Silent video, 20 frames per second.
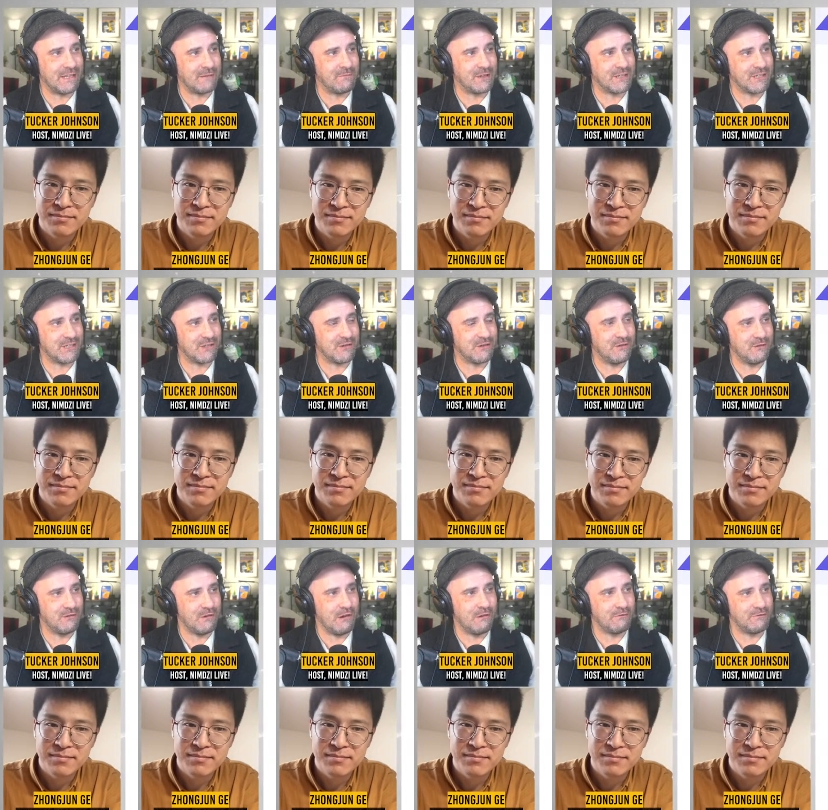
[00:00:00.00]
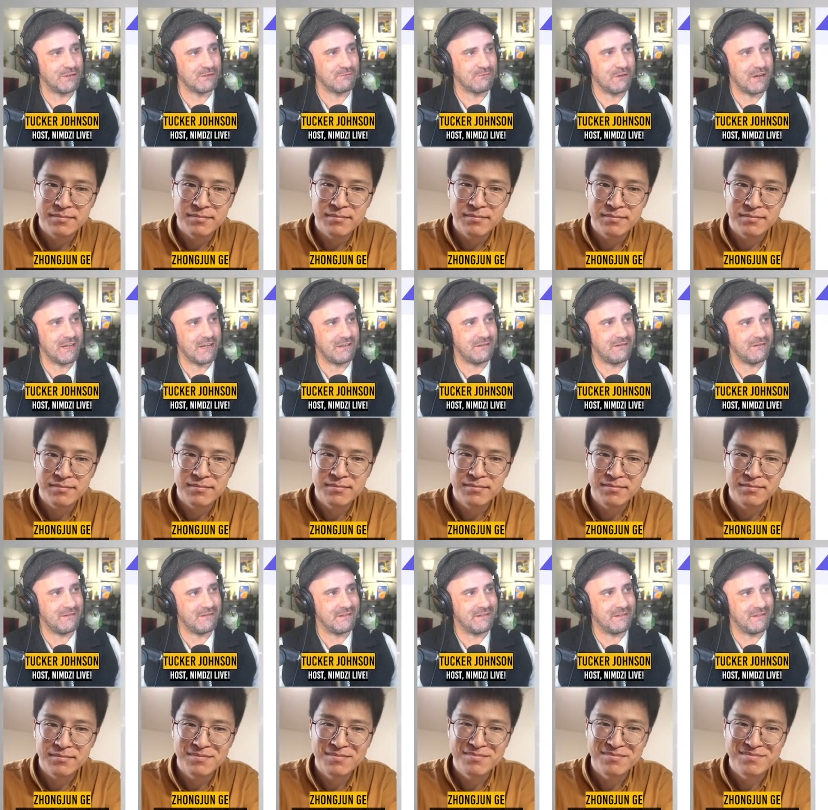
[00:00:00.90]
Speaker 1: not sure who owns what.
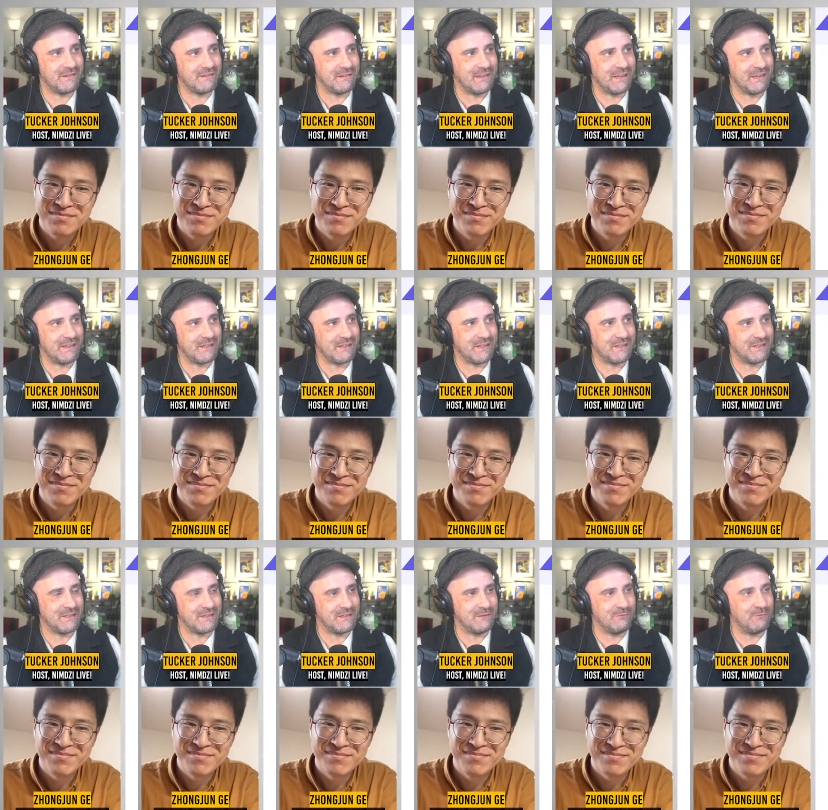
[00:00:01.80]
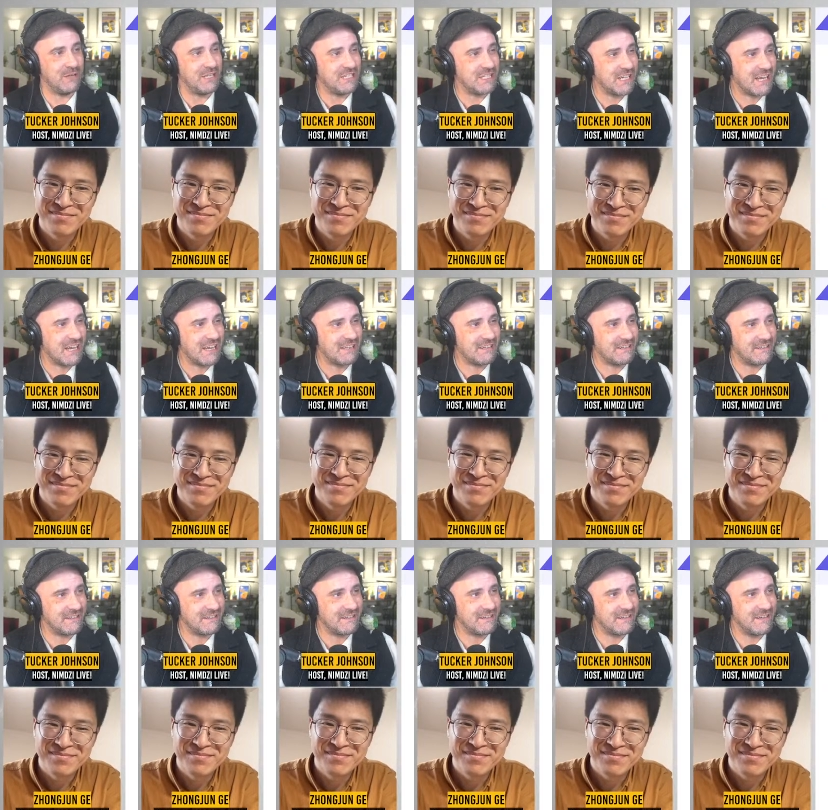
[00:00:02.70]
Like WeChat,
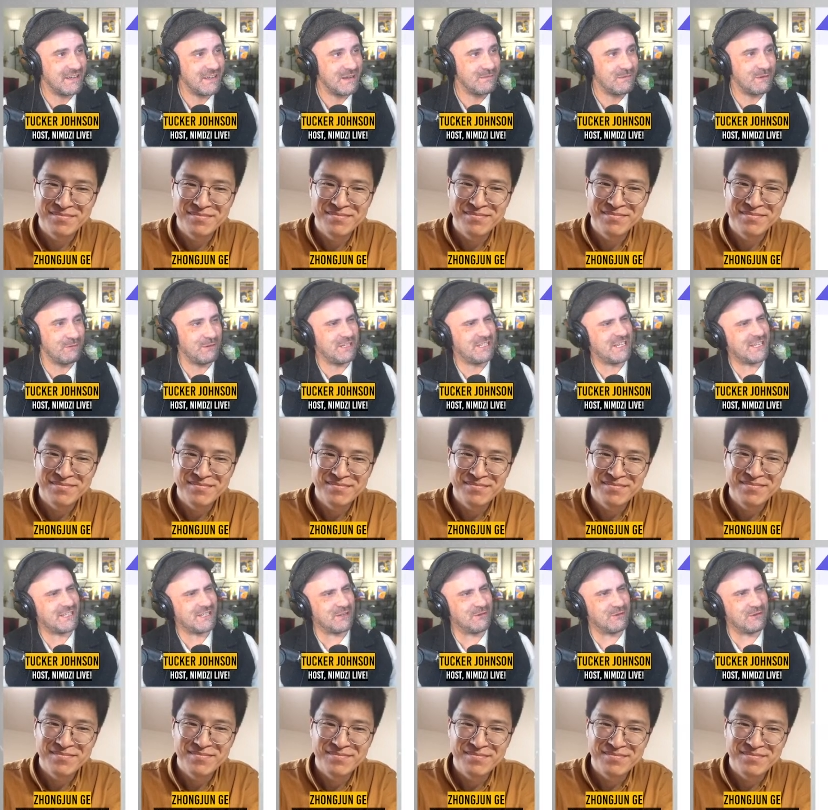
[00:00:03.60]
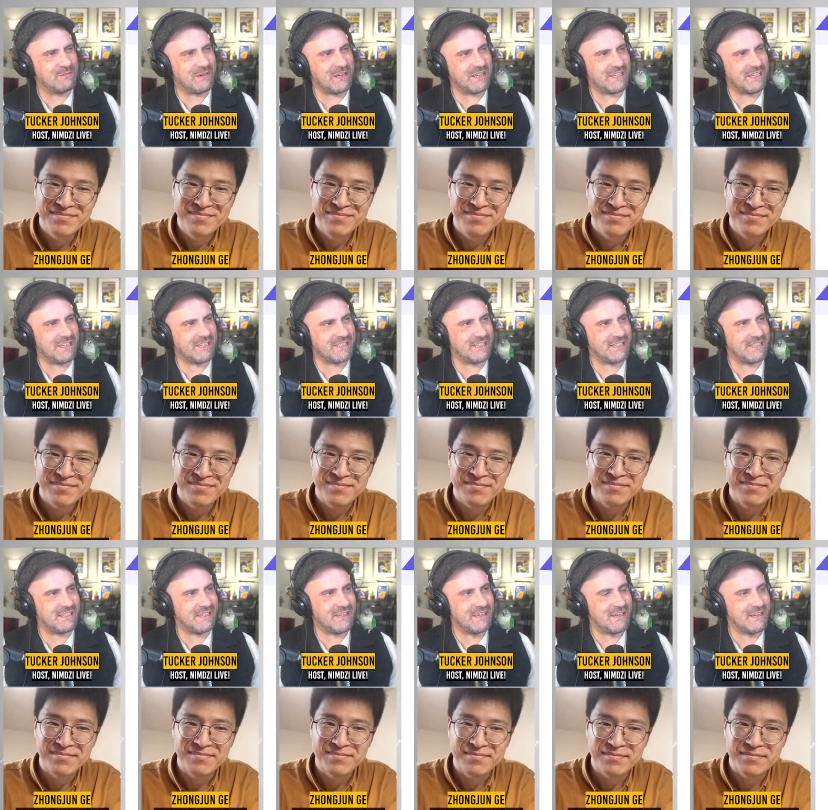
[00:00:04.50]
but WeChat's owned by Tencent.
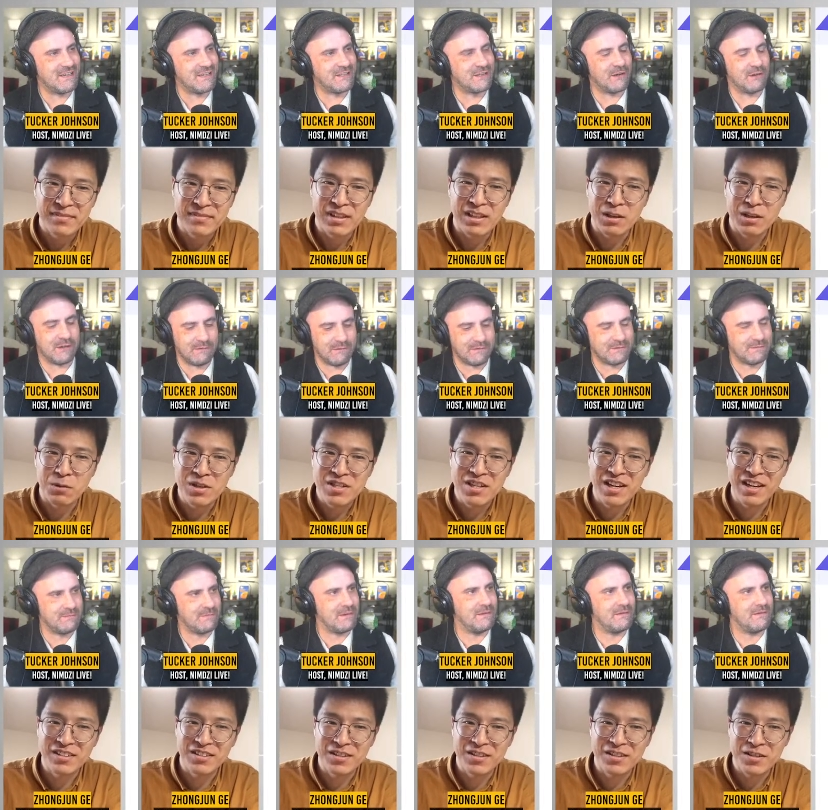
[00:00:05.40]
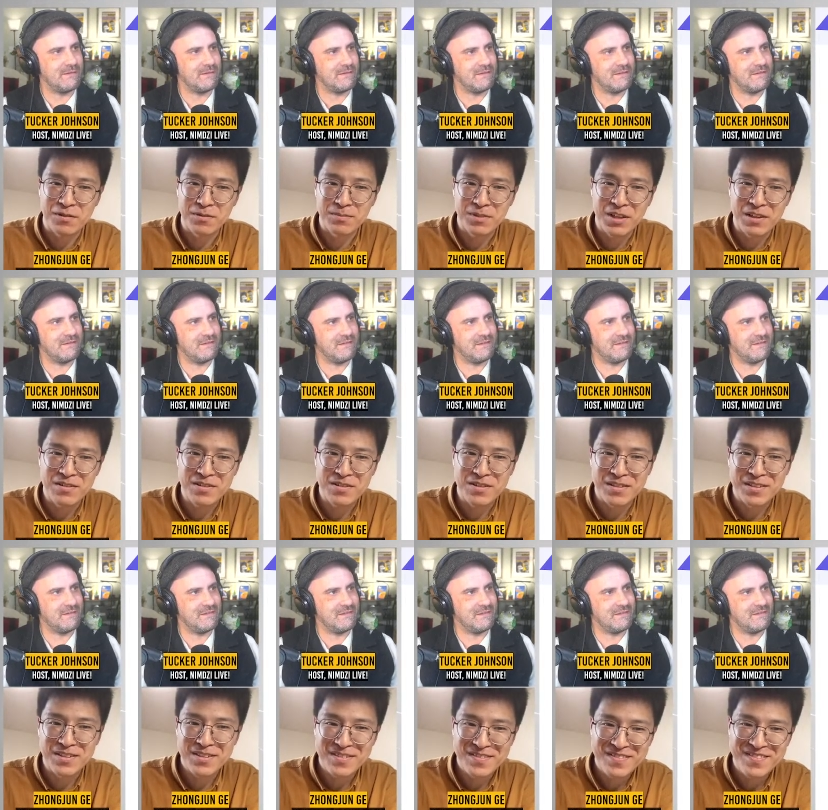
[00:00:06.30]
Oh, okay.
Speaker 2: Yeah, WeChat is
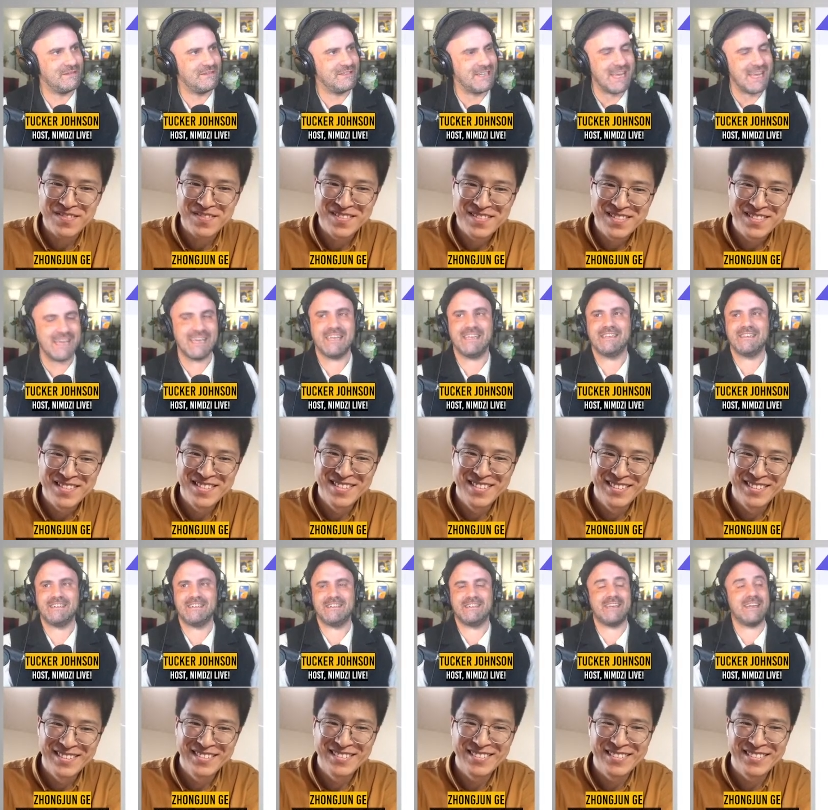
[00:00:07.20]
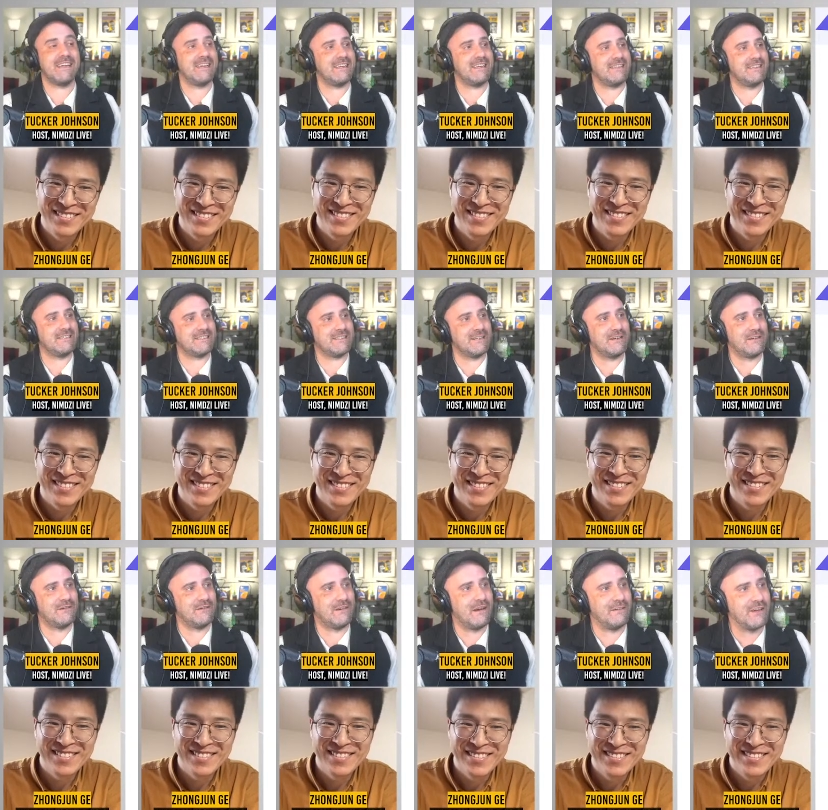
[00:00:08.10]
from Tencent. Dang it,
Speaker 1: dang it.
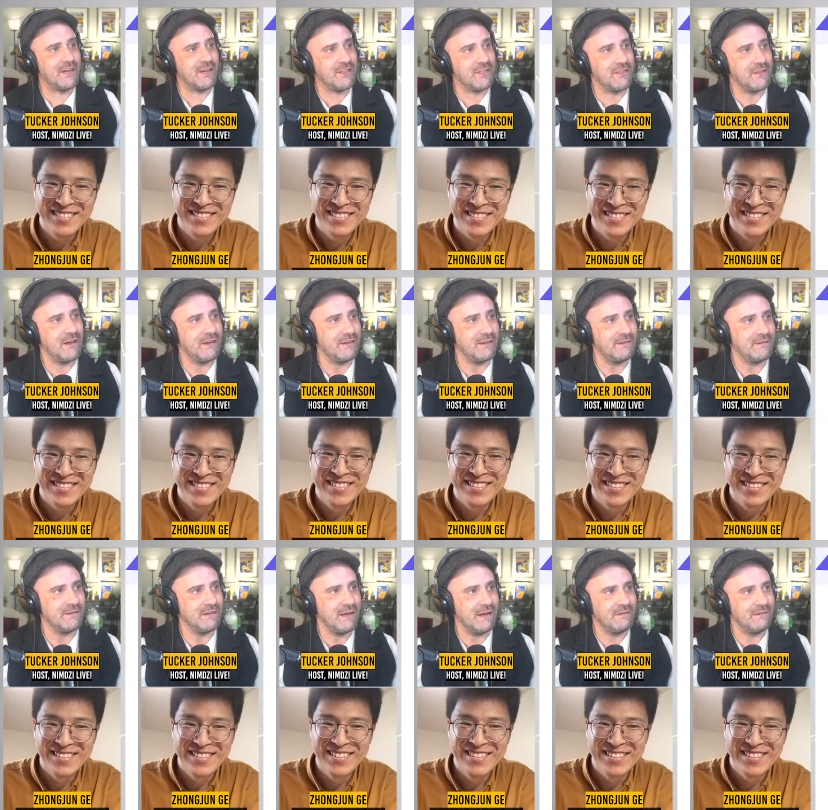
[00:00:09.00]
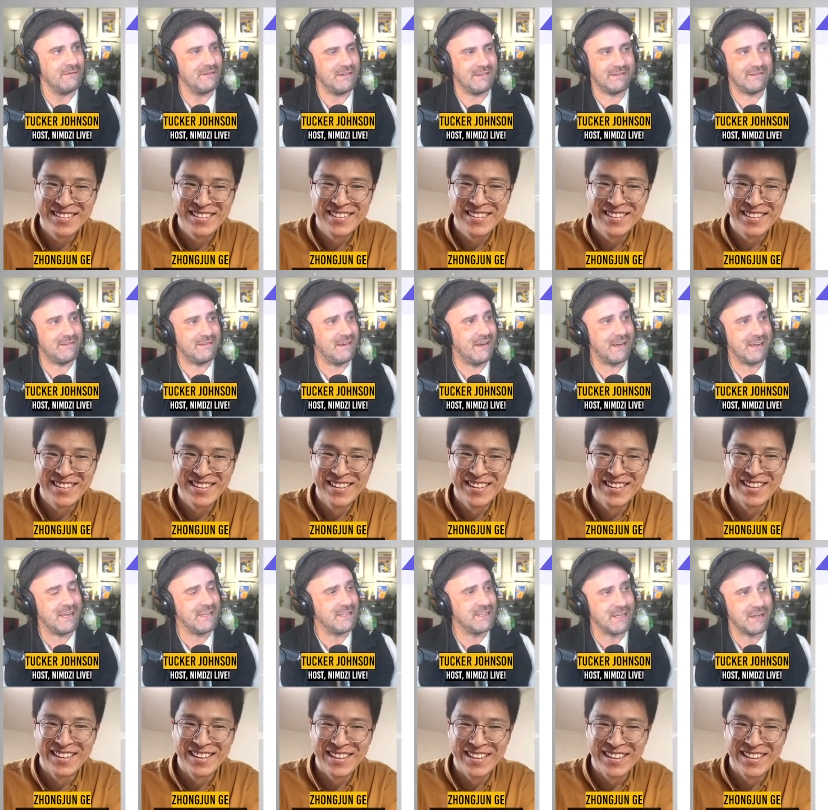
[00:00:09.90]
So I got, I, I, I,
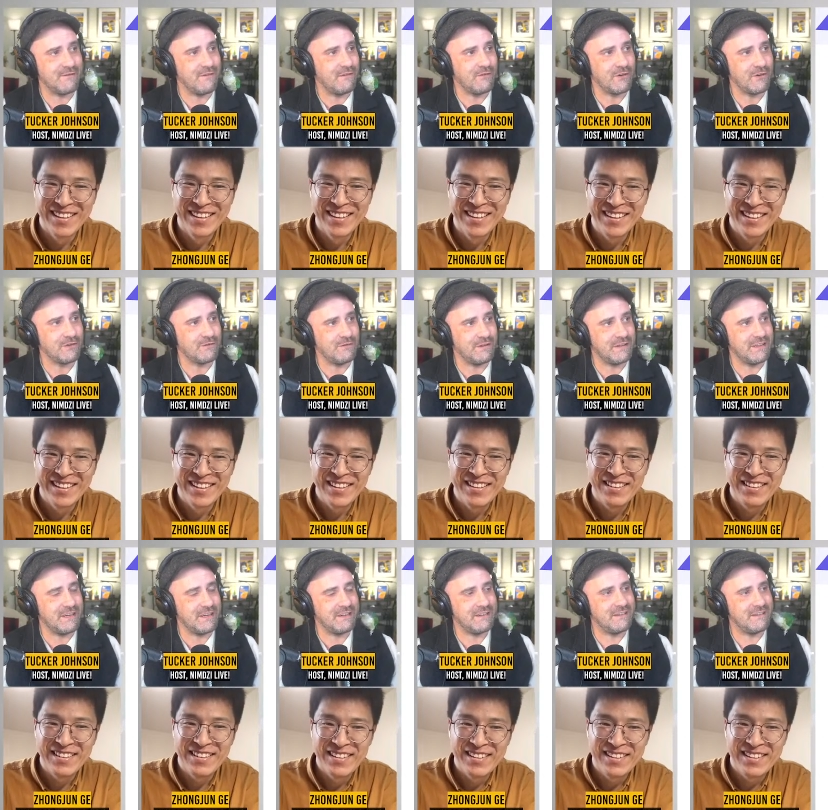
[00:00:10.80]
can't think of a fourth one then.